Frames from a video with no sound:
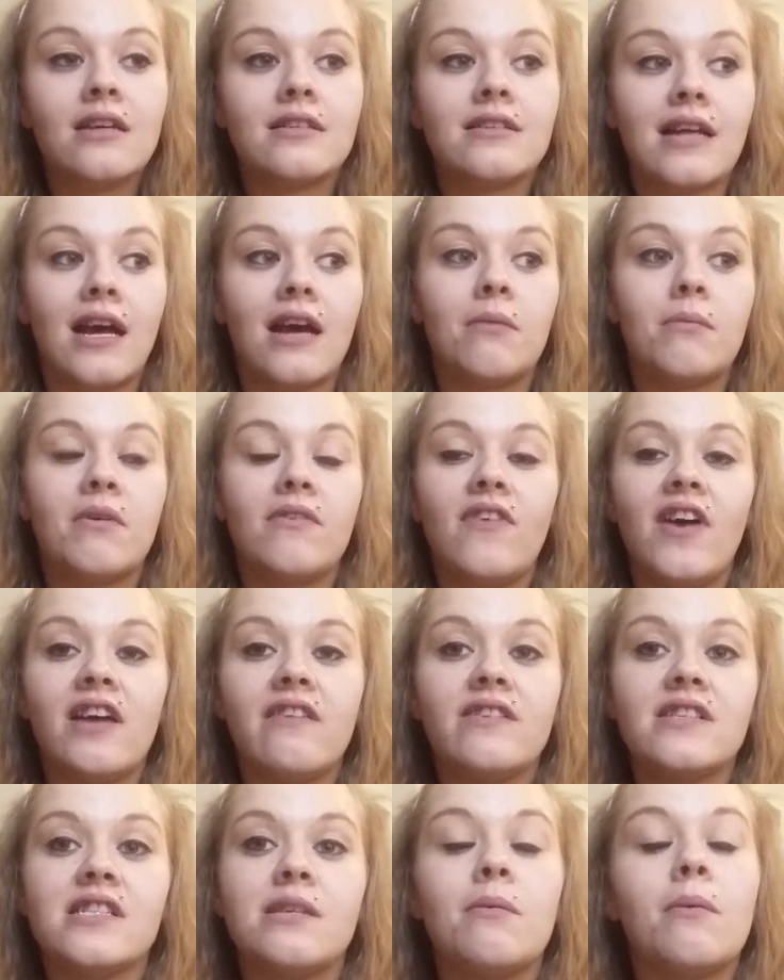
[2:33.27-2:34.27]
Now, my
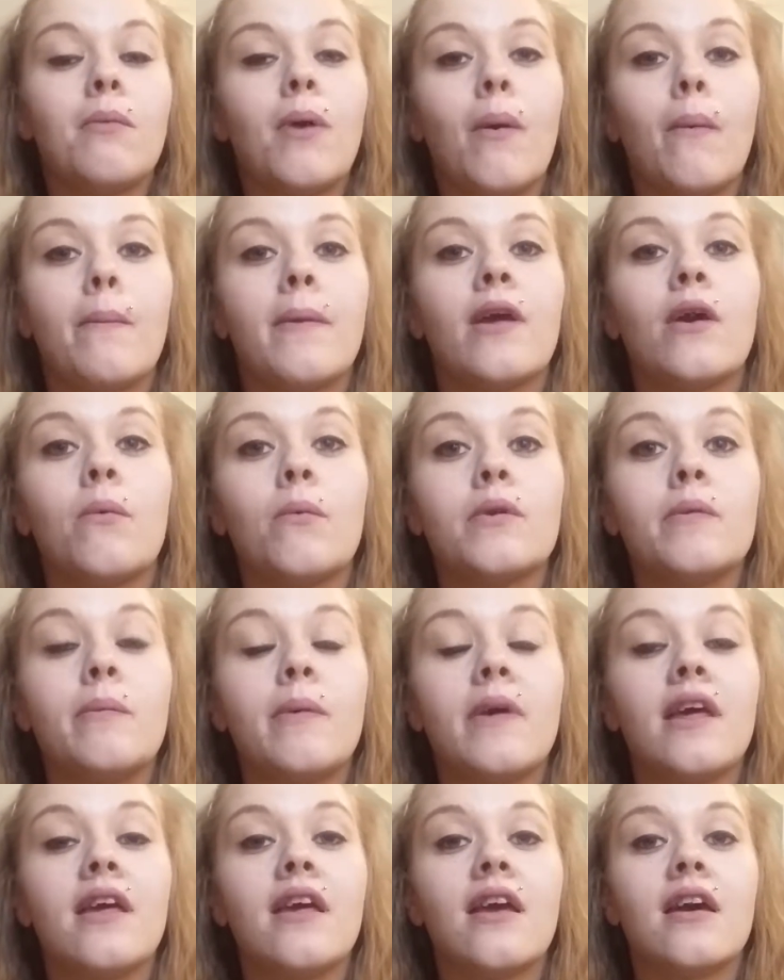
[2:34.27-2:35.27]
favourite Slimming World meal would
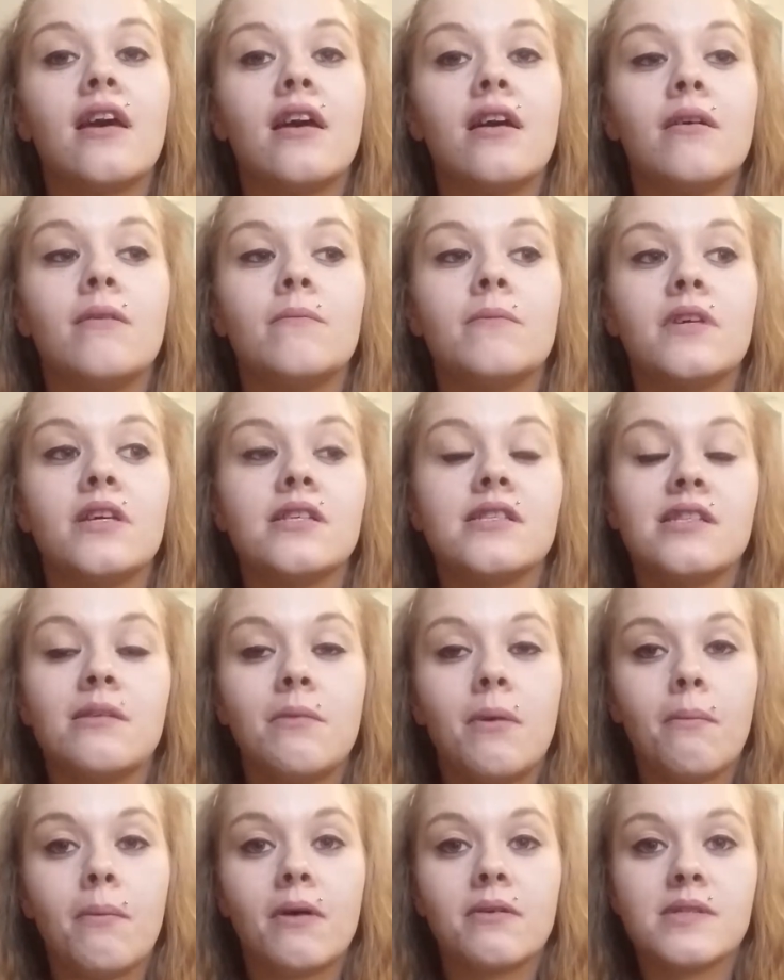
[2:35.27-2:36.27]
be the
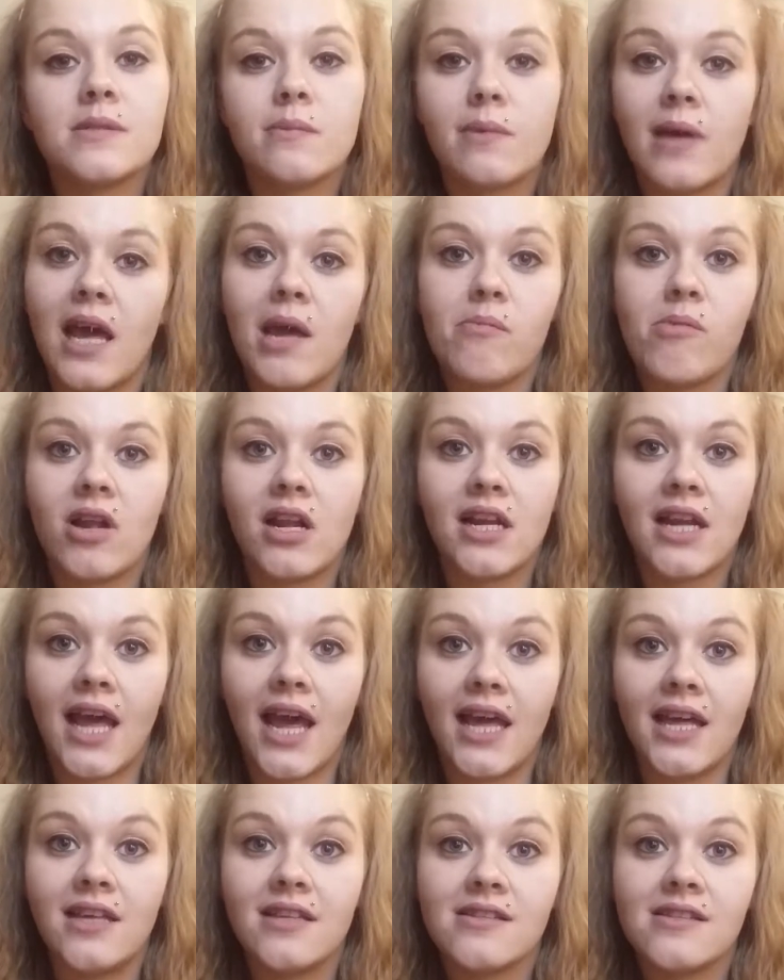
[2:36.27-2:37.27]
Slimming World spaghetti
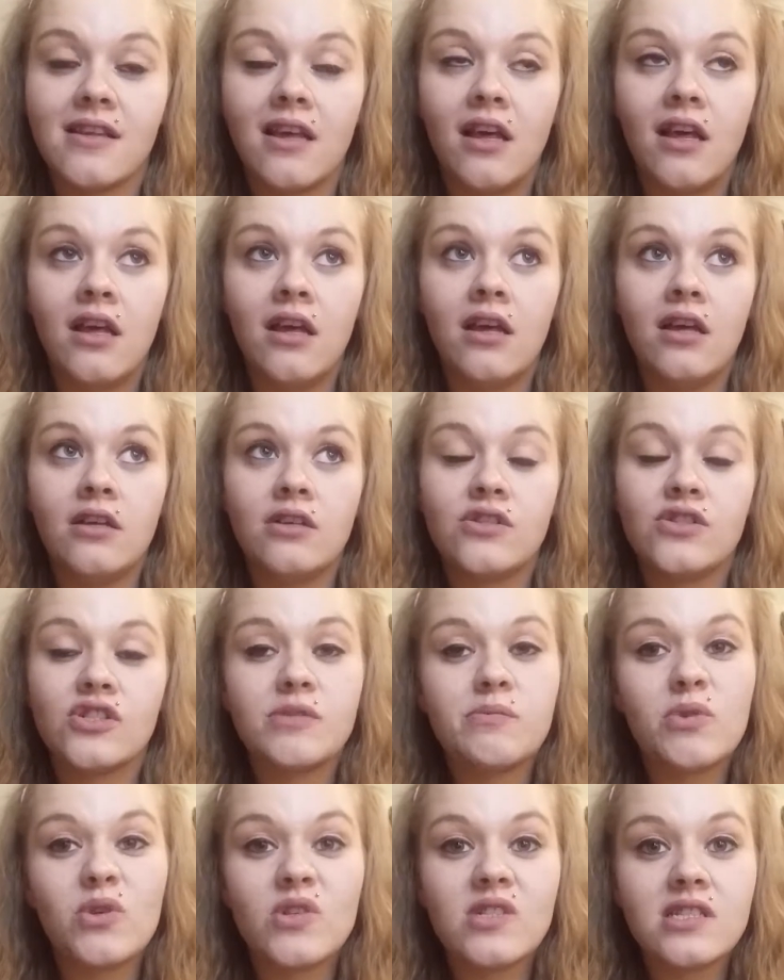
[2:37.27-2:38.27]
bolognese,
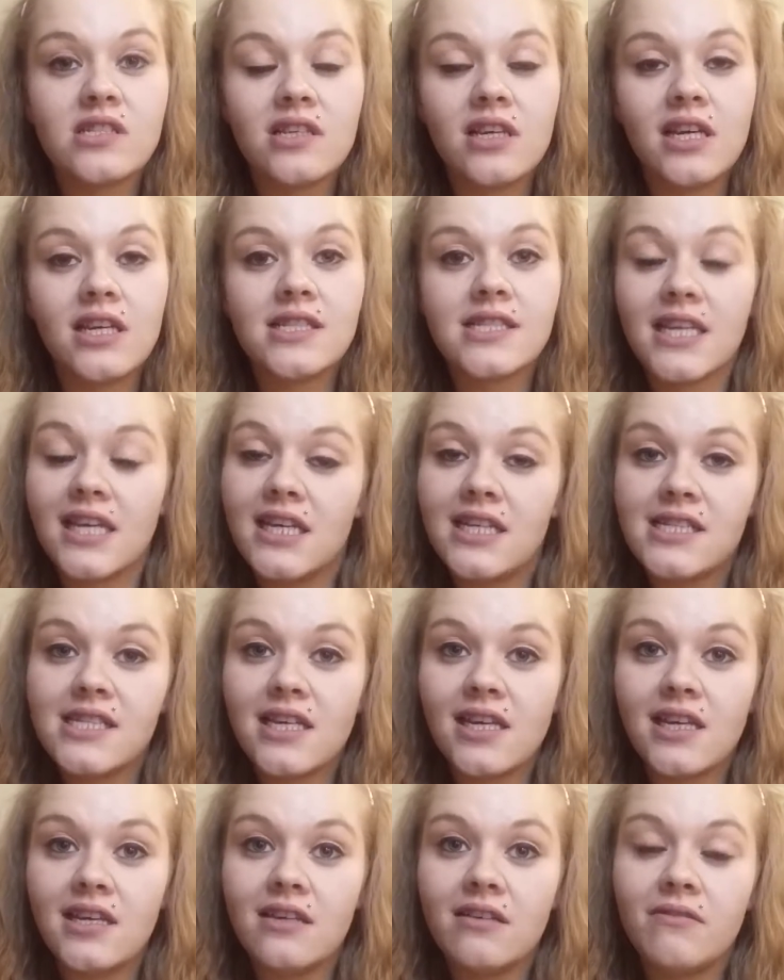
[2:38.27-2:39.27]
just because it's
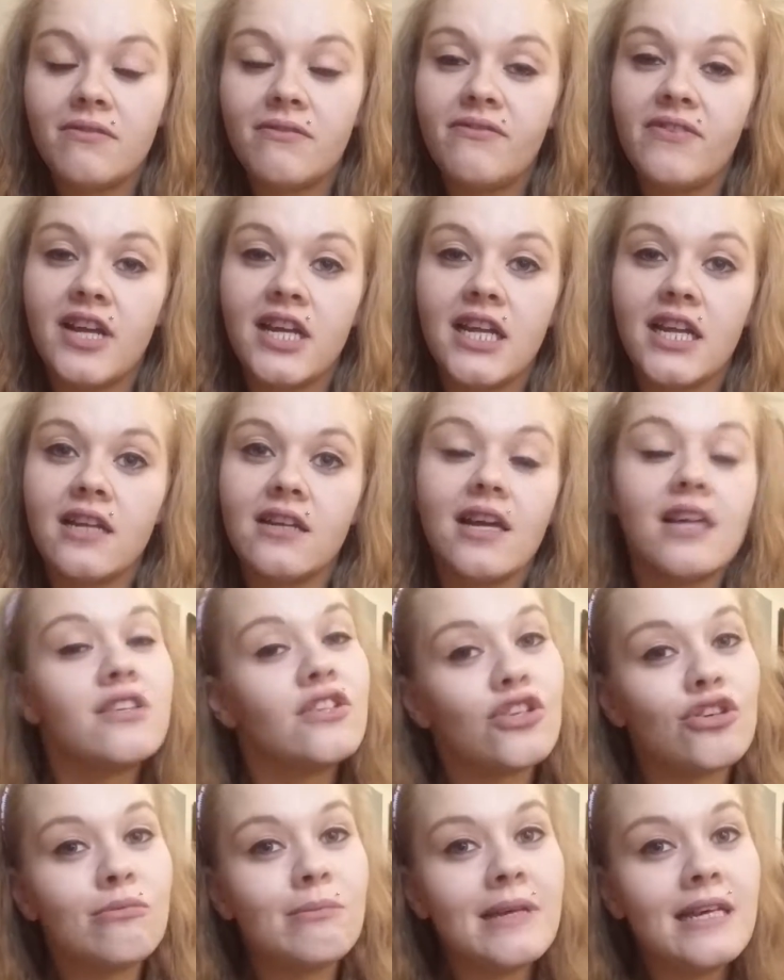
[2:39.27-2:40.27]
easy, filling
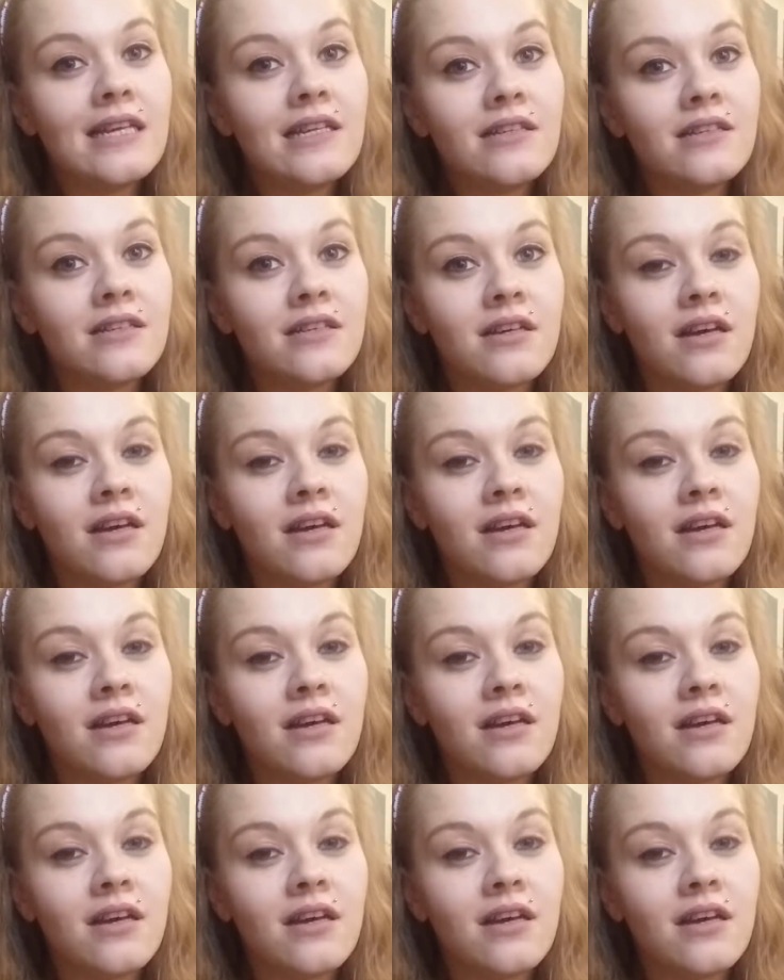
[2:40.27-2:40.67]
and yummy.